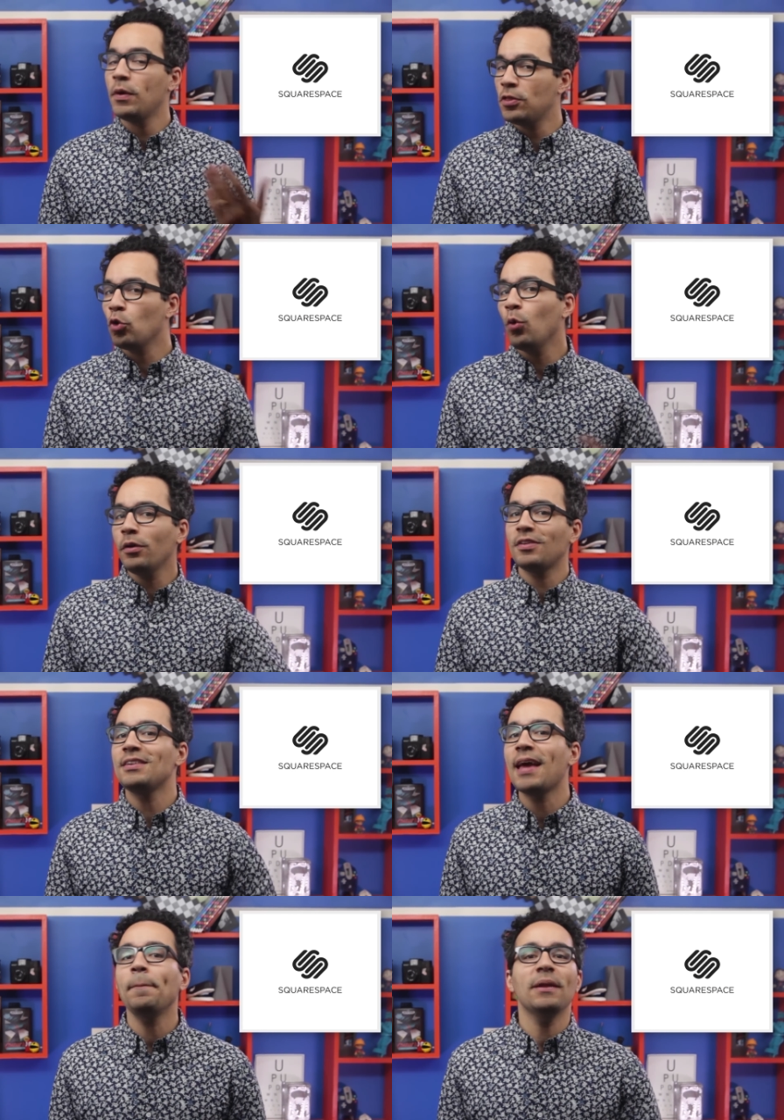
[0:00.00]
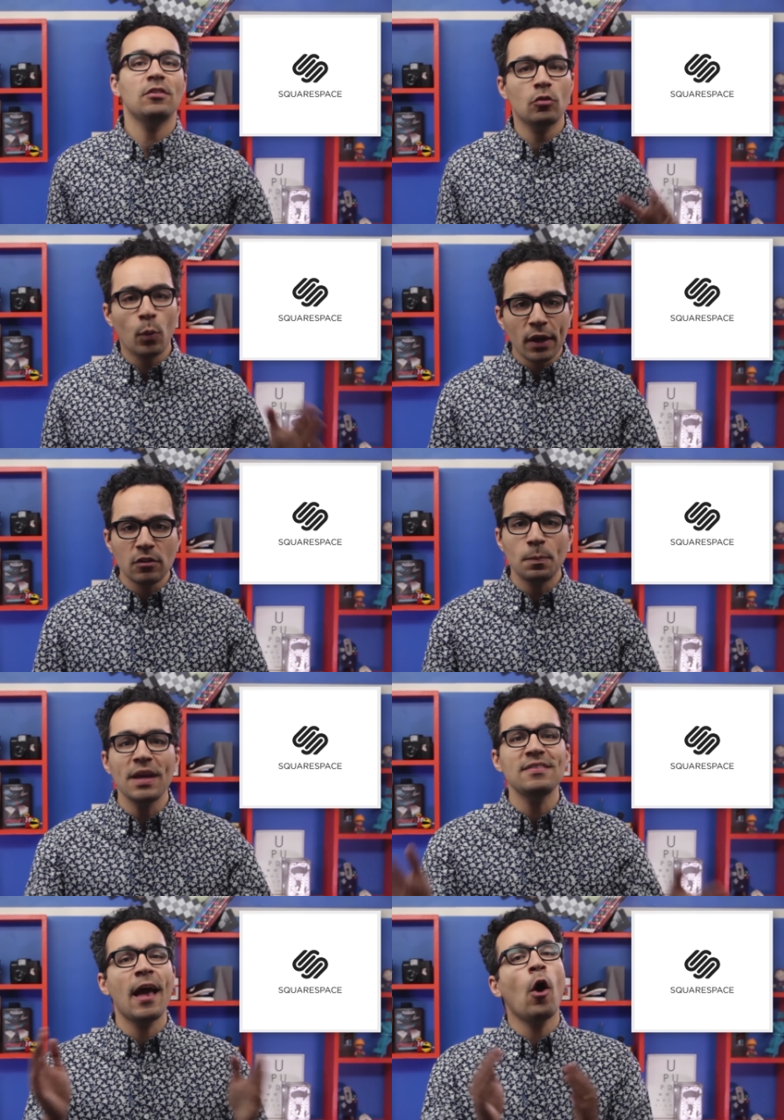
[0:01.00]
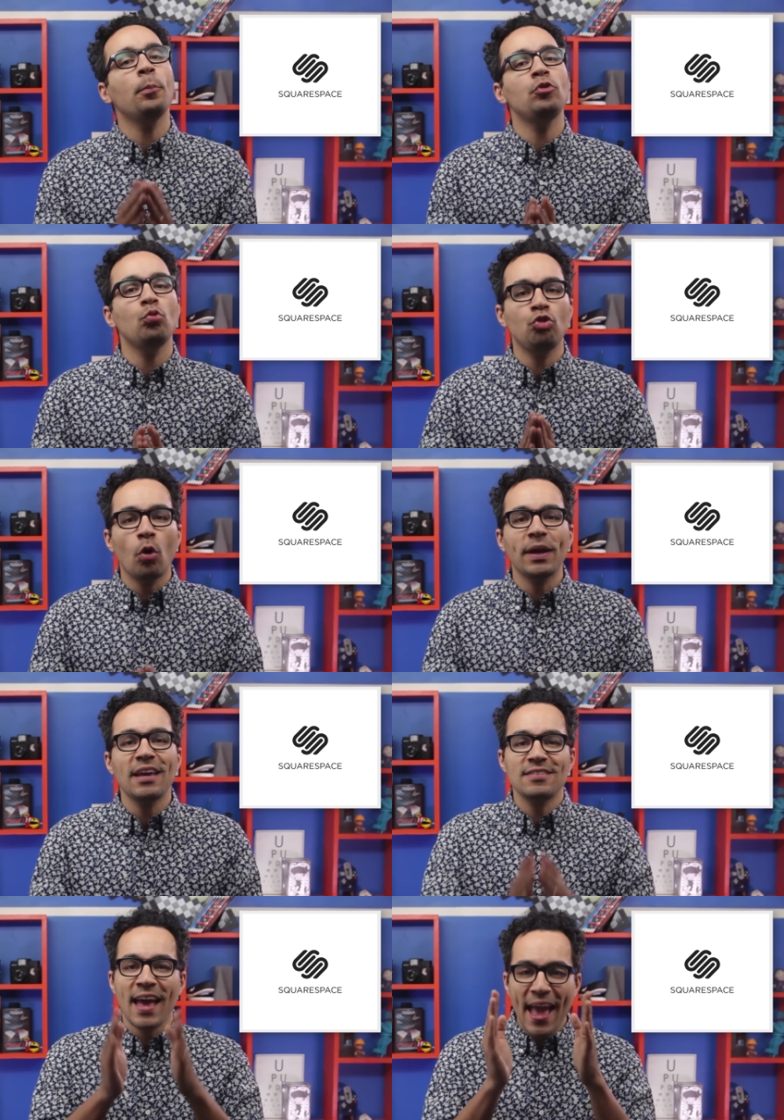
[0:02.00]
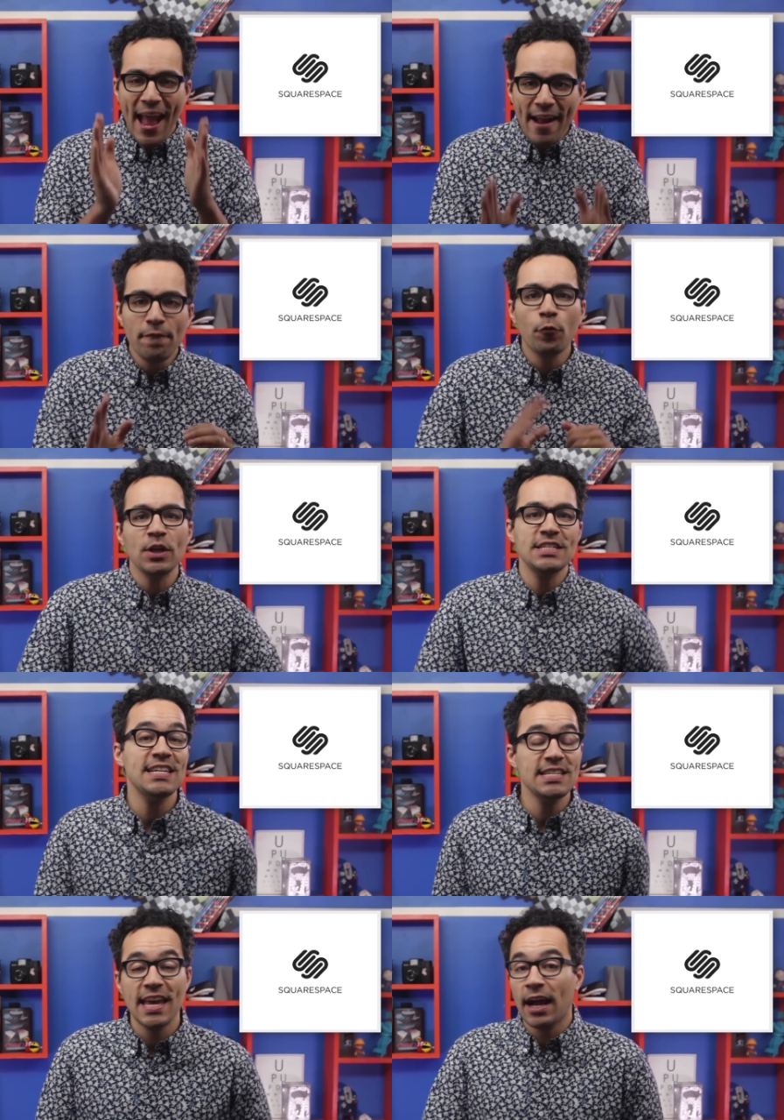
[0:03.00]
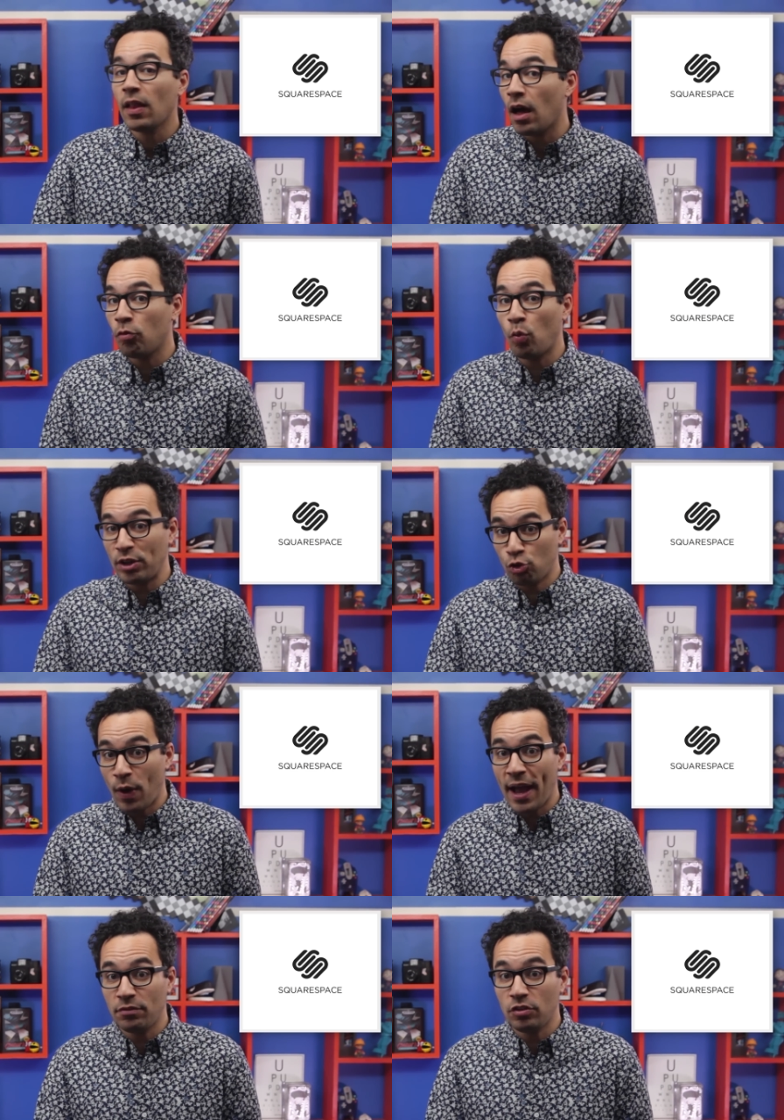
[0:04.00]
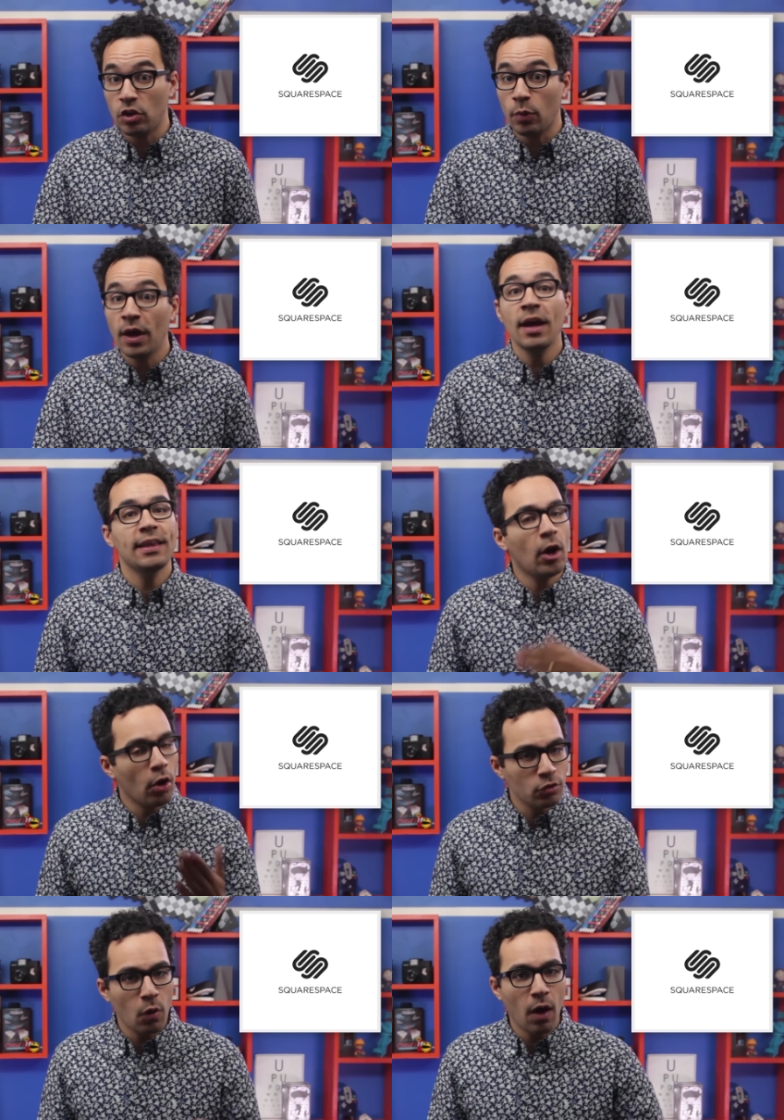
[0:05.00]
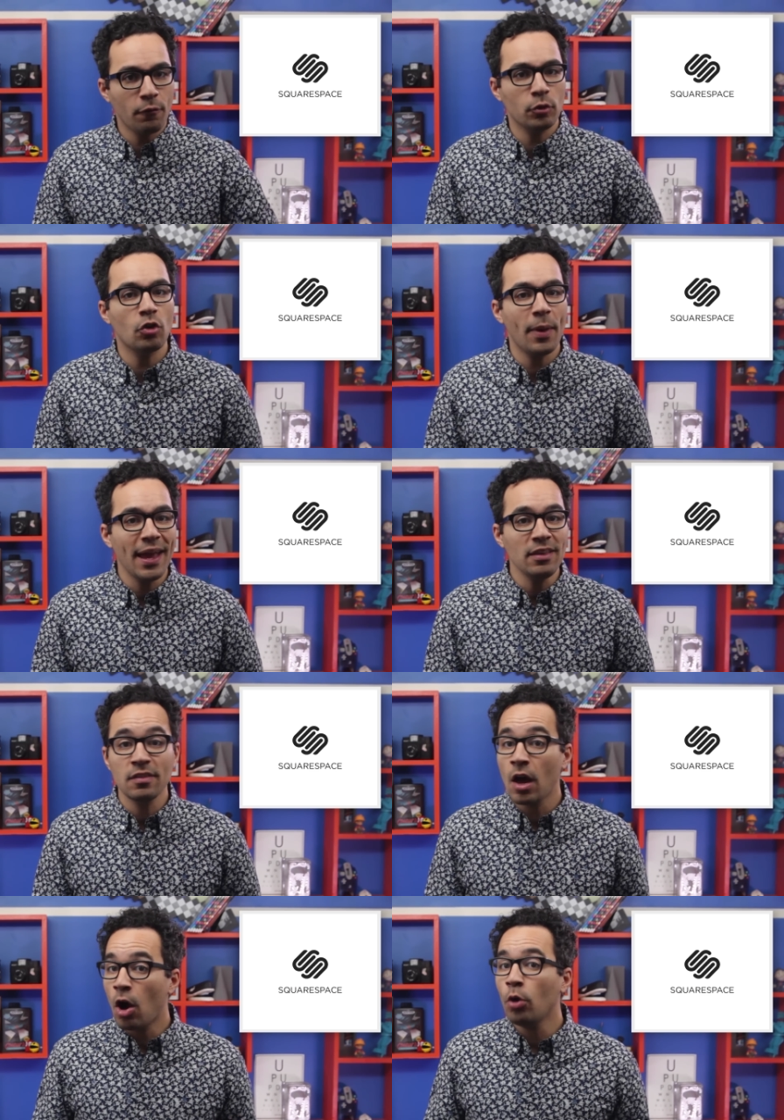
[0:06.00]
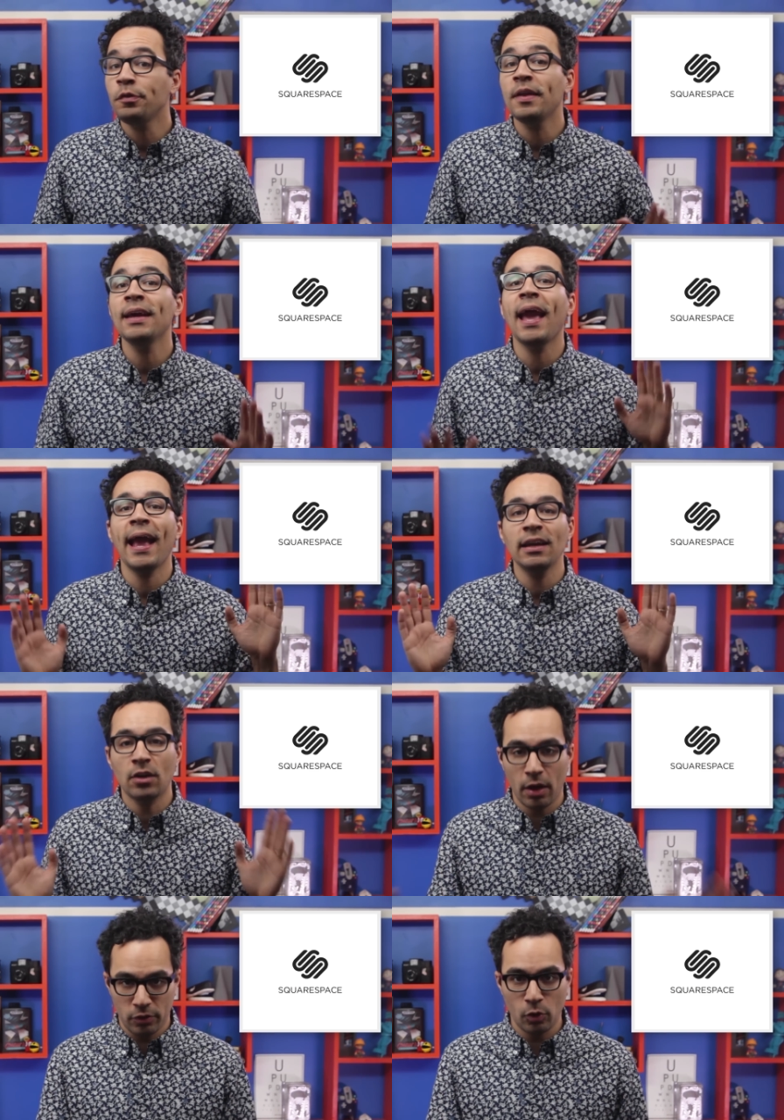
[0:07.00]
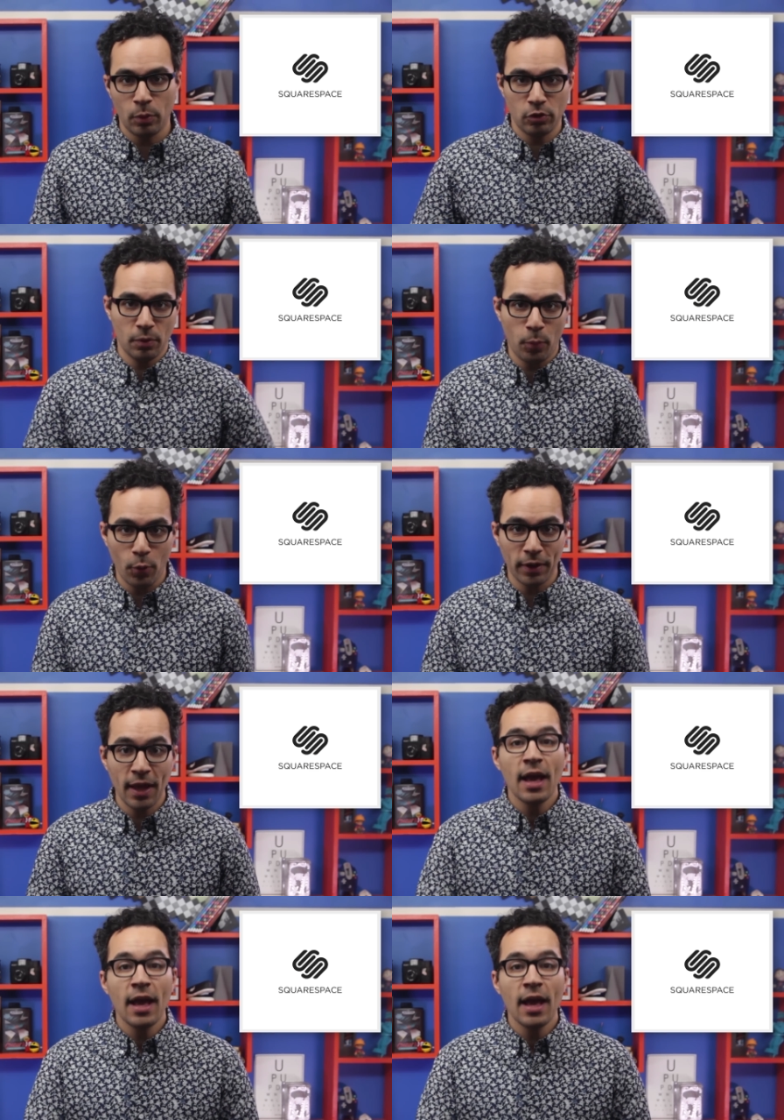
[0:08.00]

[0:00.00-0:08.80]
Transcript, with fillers: With tools and templates, Squarespace helps you showcase every detail of what drives you. They also offer domains, hosting, and customer support.